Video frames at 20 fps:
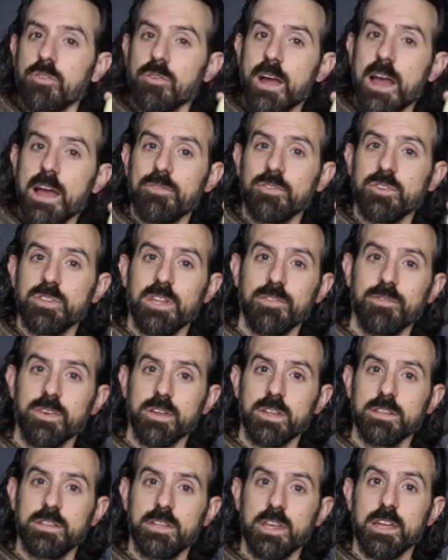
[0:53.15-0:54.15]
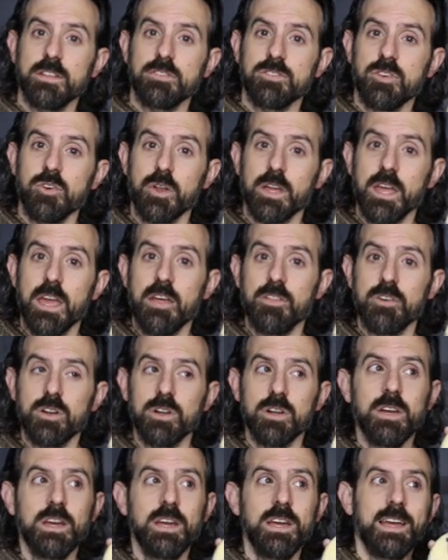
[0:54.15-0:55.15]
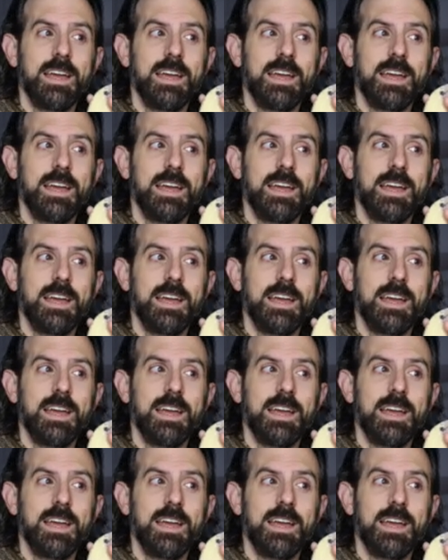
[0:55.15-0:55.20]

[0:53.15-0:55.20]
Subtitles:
raffle tickets altogether.